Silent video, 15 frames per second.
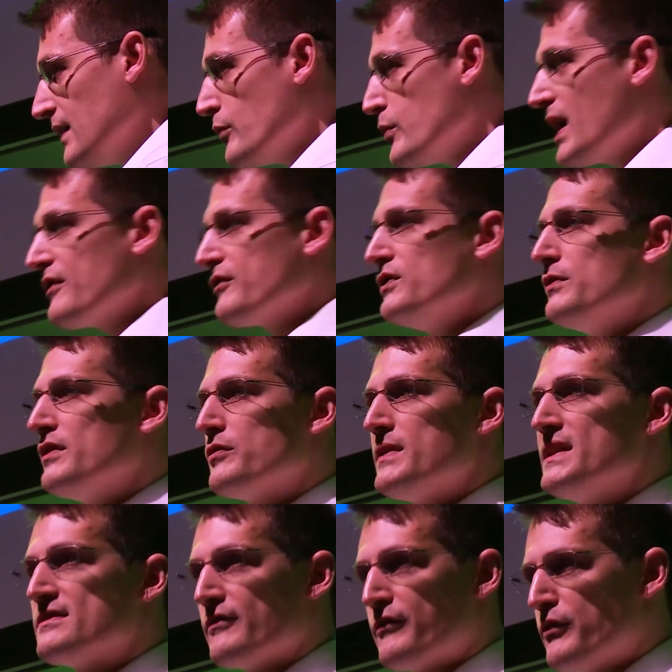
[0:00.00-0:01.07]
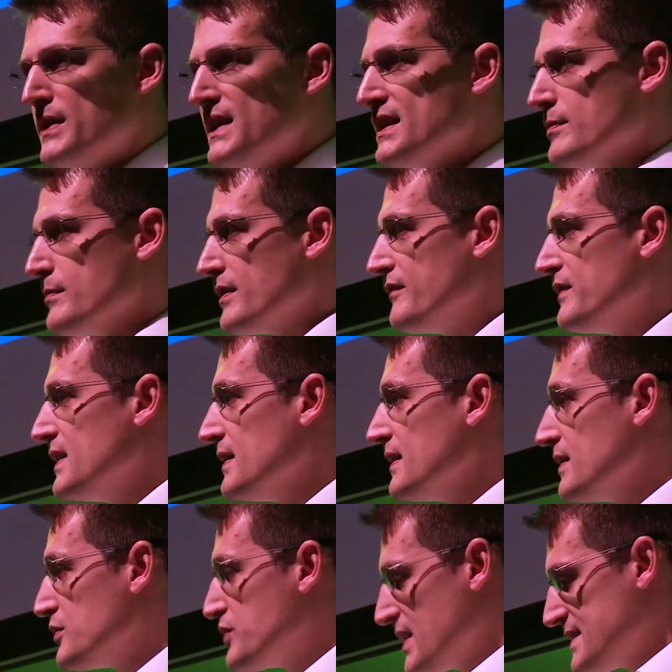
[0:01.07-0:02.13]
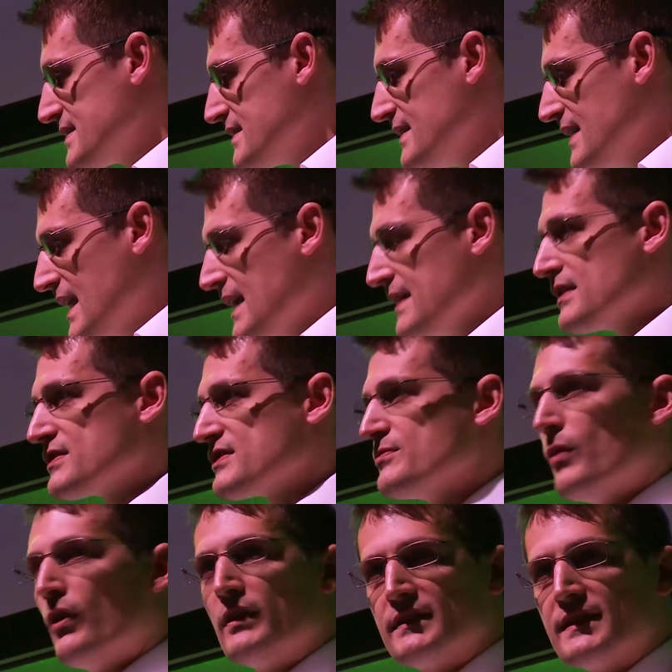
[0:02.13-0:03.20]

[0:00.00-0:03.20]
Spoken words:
We have new degrees of freedom if we just need a small